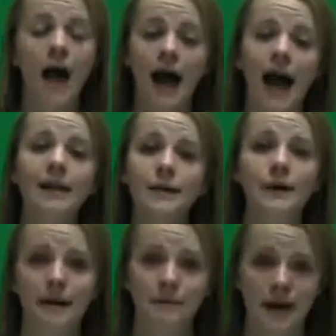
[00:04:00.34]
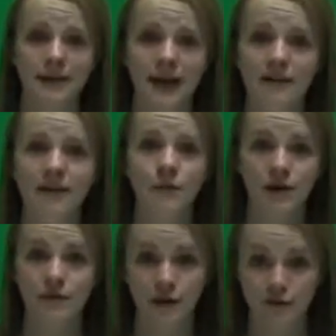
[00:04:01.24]
highly recommend having one
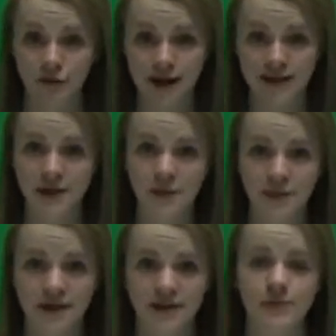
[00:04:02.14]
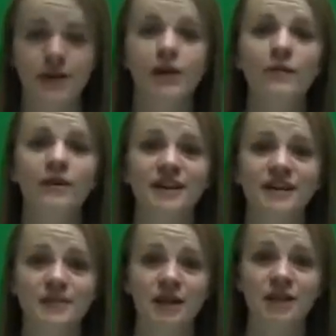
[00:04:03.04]
of your friends or peers read over your
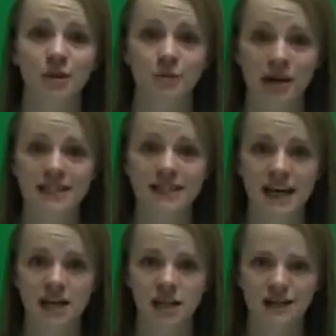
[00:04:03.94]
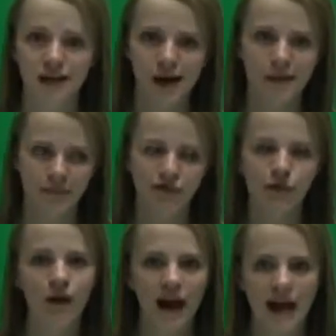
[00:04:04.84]
speech or presentation
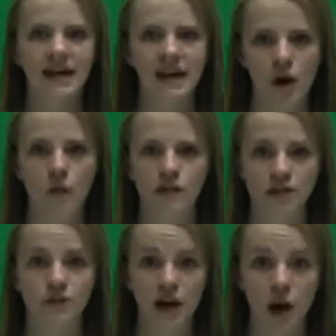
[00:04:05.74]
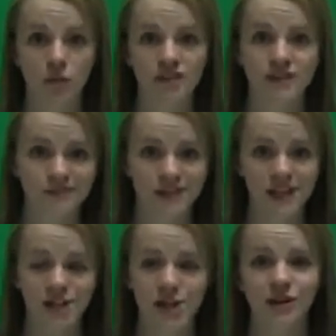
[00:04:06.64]
before handing it over to a coach,
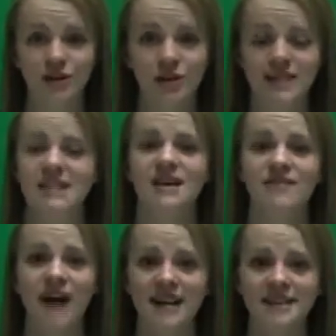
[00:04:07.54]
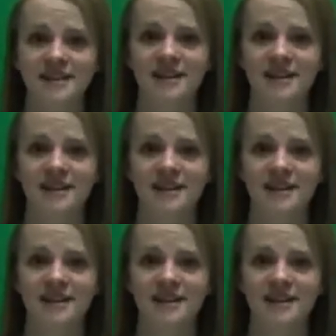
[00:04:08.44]
teacher, or trusted advisor.